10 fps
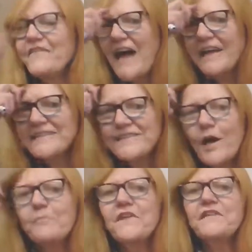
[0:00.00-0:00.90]
That's
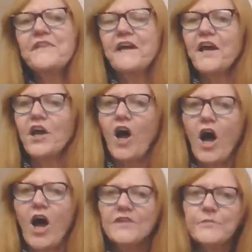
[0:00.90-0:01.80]
something that can
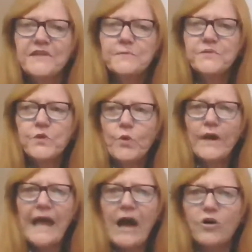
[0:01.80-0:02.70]
cause
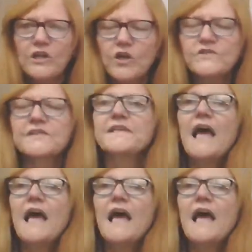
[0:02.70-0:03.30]
respiratory alkalosis.